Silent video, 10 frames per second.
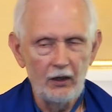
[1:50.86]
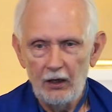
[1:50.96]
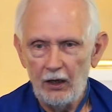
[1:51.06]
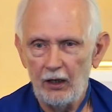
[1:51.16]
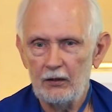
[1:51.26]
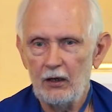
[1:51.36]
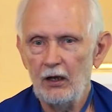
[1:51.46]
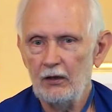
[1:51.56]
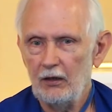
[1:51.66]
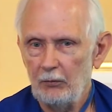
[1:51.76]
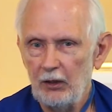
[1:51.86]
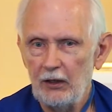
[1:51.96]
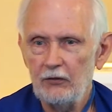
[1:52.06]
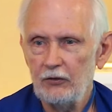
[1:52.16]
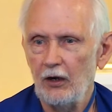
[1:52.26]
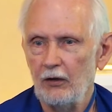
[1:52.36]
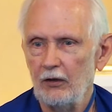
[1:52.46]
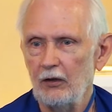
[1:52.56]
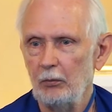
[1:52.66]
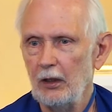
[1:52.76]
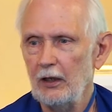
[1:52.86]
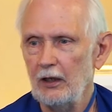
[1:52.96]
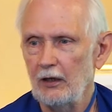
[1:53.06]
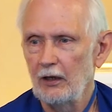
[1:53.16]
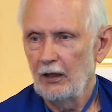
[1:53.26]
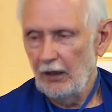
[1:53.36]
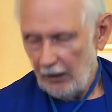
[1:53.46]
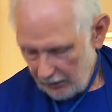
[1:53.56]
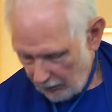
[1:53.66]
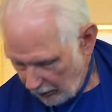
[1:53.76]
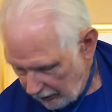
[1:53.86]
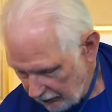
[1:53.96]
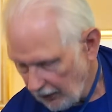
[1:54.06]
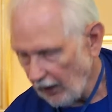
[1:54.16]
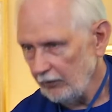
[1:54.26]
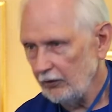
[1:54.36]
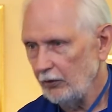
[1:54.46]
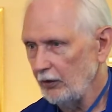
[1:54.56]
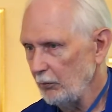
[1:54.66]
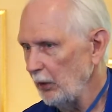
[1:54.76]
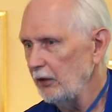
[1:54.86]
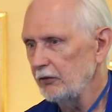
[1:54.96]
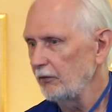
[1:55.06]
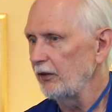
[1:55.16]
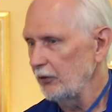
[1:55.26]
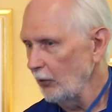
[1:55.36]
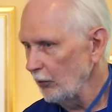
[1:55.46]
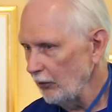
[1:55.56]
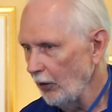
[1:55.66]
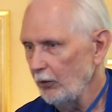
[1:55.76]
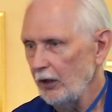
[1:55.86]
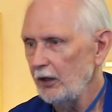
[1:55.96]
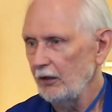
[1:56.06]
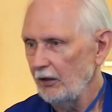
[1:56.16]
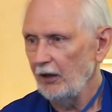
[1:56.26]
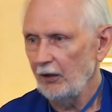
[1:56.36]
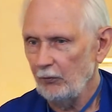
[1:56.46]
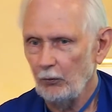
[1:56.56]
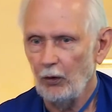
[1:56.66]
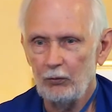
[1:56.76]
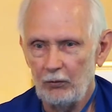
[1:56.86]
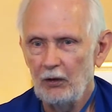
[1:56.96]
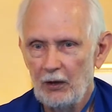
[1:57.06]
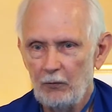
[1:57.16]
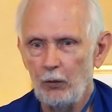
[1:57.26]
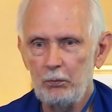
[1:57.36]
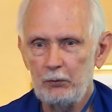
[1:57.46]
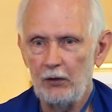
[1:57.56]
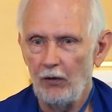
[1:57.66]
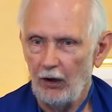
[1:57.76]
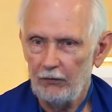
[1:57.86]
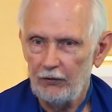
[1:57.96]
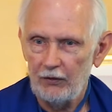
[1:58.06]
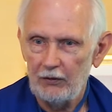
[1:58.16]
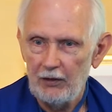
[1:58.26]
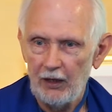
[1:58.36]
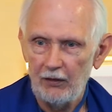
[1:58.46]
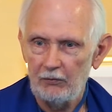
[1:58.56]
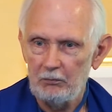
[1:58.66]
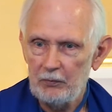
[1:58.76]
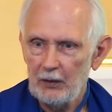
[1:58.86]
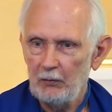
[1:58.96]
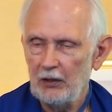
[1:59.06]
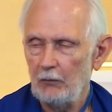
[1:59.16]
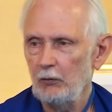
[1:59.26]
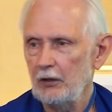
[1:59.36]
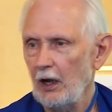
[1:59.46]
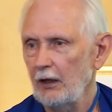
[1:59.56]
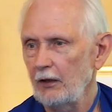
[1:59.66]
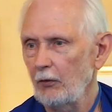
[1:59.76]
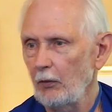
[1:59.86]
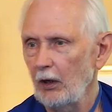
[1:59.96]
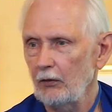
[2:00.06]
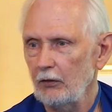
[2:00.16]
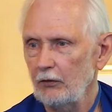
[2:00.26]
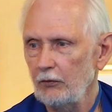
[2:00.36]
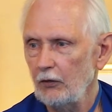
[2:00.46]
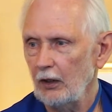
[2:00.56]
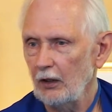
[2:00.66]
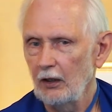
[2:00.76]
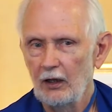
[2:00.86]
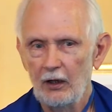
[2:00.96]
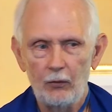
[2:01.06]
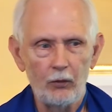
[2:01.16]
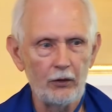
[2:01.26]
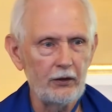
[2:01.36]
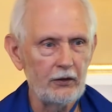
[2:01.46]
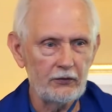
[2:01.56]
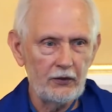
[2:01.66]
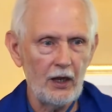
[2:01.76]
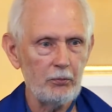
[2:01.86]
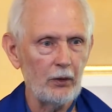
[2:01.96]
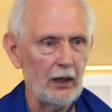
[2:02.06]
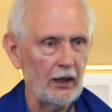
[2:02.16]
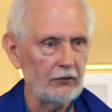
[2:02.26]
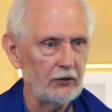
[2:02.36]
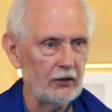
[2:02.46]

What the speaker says: and cut him, and he started to bleed. And he reached down, took a piece of his own dhoti and ripped it off and tied it around his foot. Well, the disciple asked the